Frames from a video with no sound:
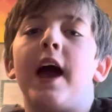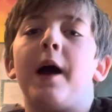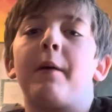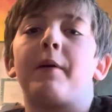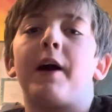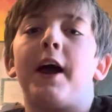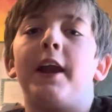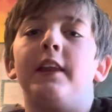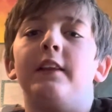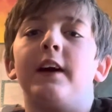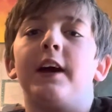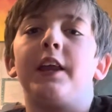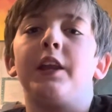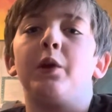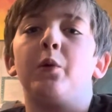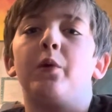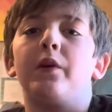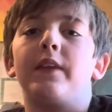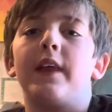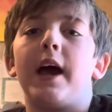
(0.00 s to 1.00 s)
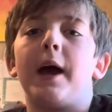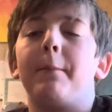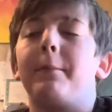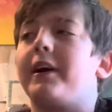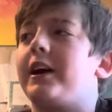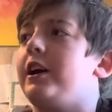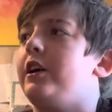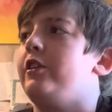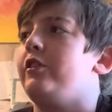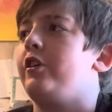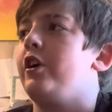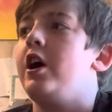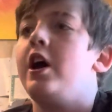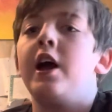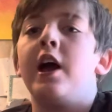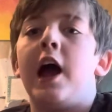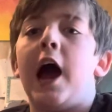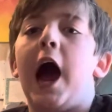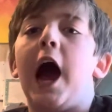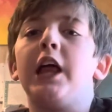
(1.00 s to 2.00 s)
I'm kind of late doing that because
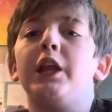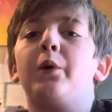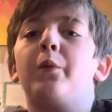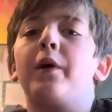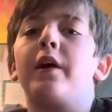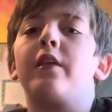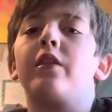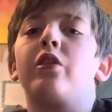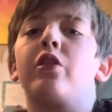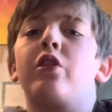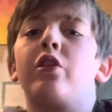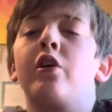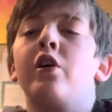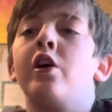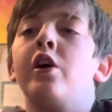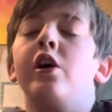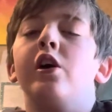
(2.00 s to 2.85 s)
Halloween's